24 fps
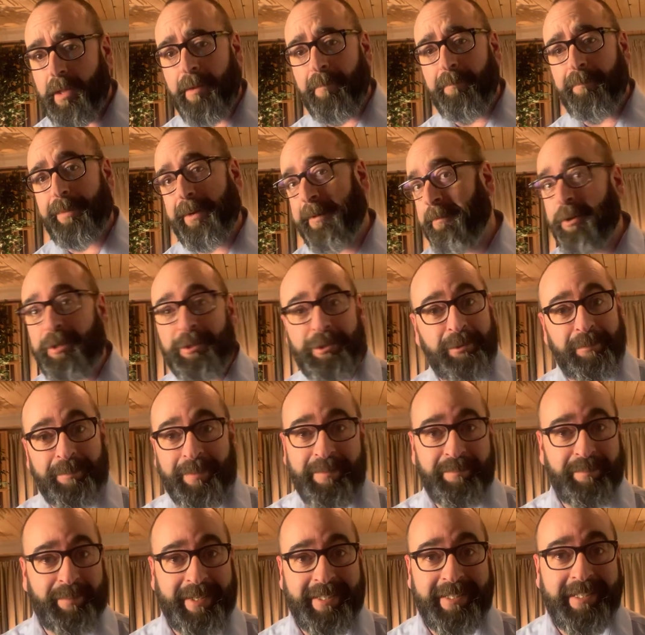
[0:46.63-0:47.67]
but I've also
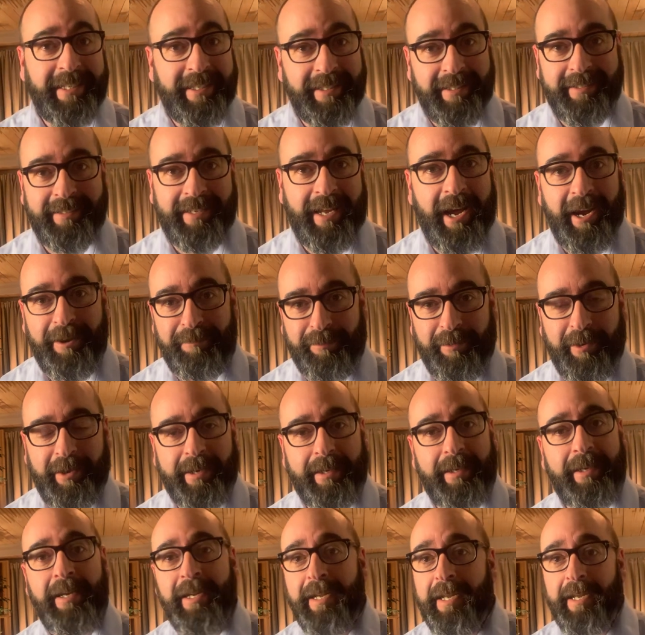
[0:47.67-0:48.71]
been busy in hi fi.
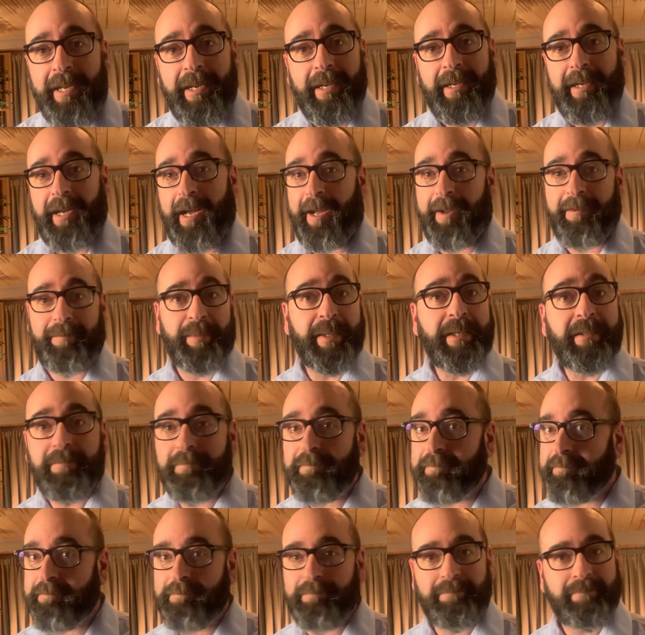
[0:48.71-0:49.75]
I've
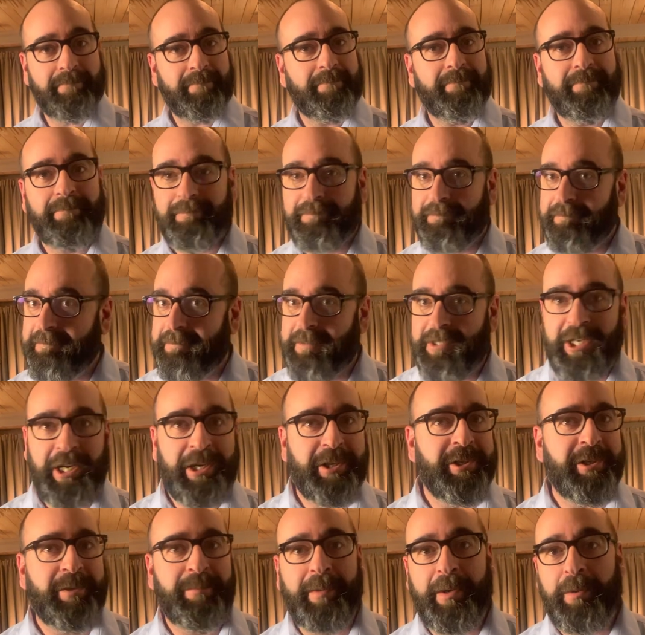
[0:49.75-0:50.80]
been
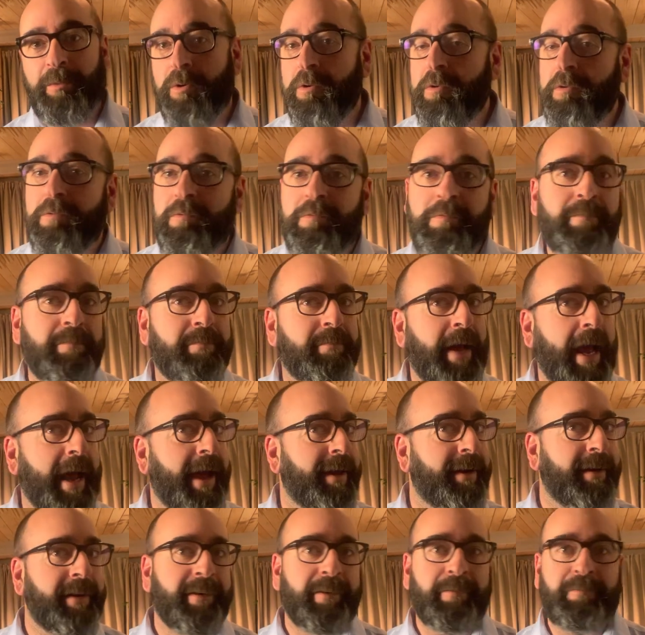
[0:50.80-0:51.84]
changing my room,
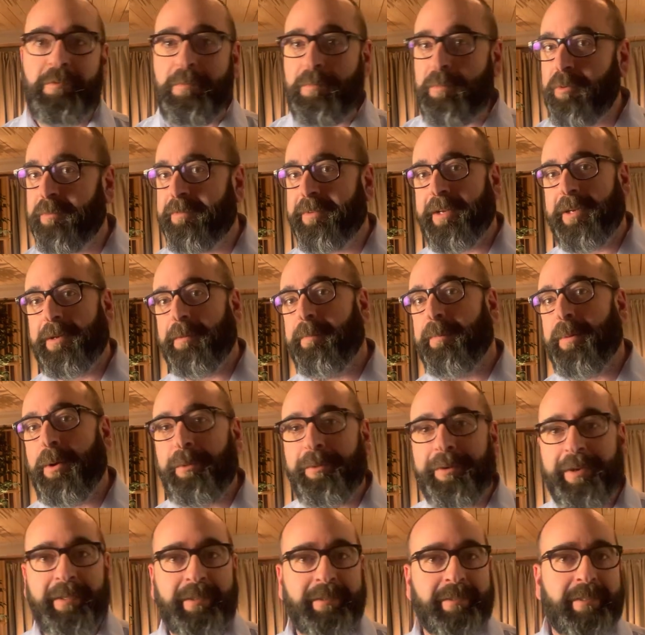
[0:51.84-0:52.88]
adding, removing
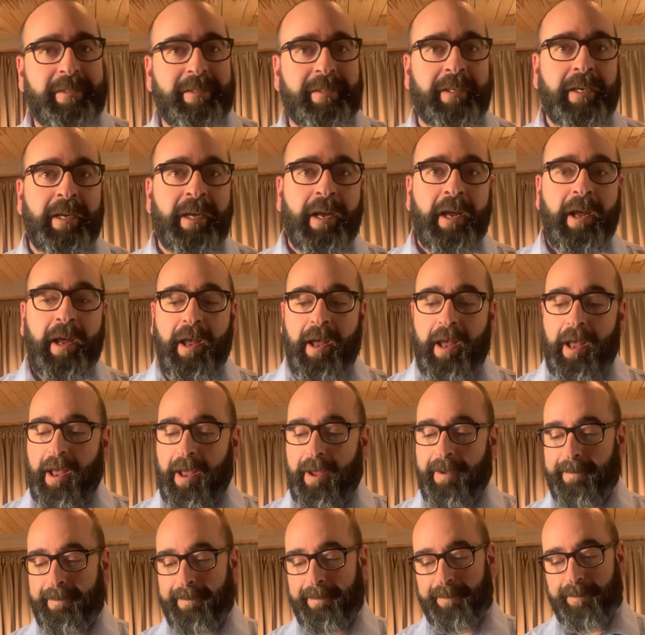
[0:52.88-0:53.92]
components.
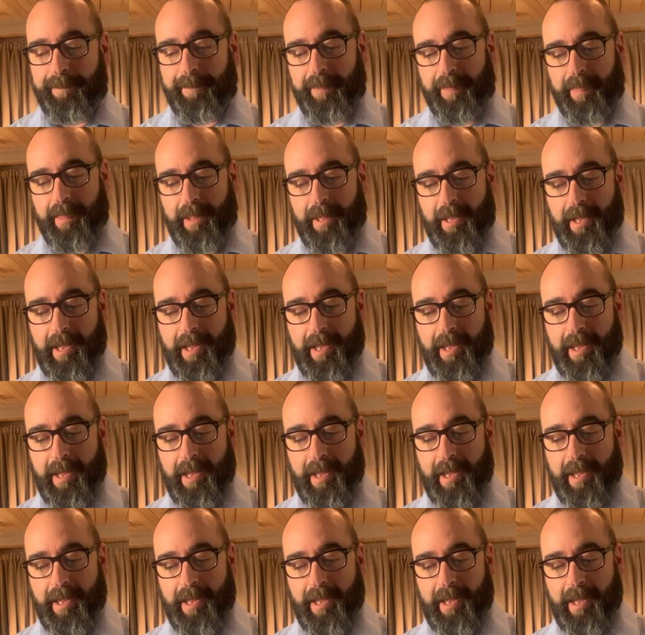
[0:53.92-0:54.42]
Um,